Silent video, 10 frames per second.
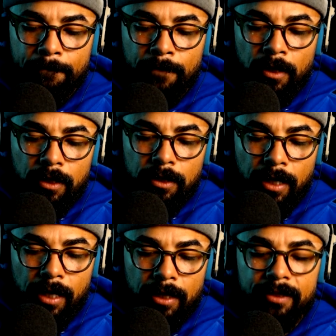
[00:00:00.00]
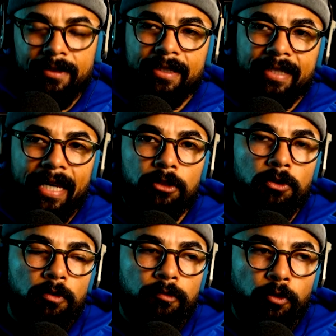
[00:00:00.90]
is the
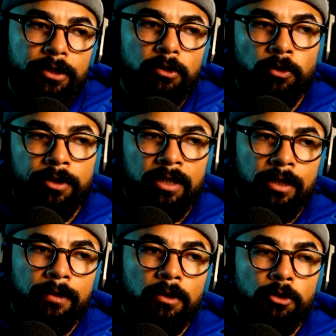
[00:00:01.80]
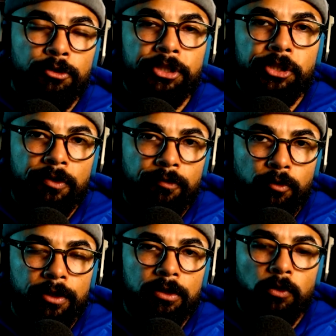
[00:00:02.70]
technical voice or the Christian
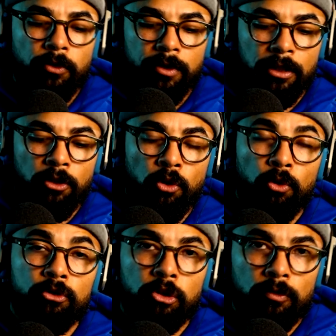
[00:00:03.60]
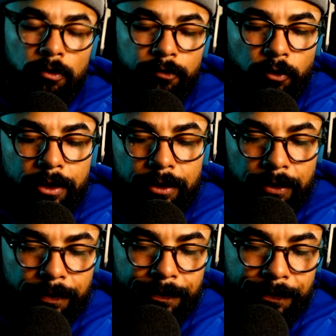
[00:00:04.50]
voice or the cultural voice,
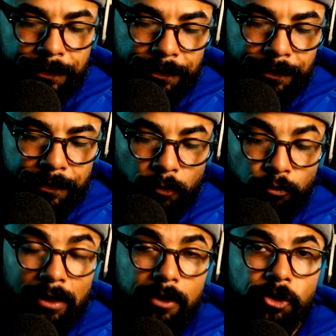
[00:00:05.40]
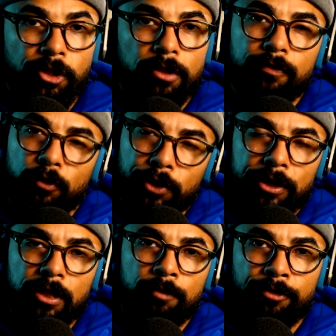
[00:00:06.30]
religious voice.
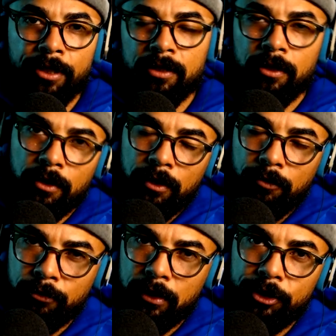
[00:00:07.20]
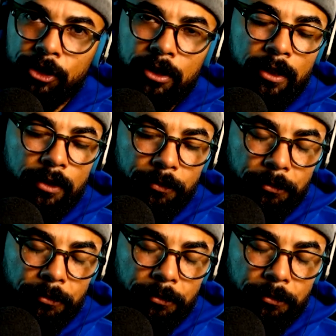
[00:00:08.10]
He brings in the religious element.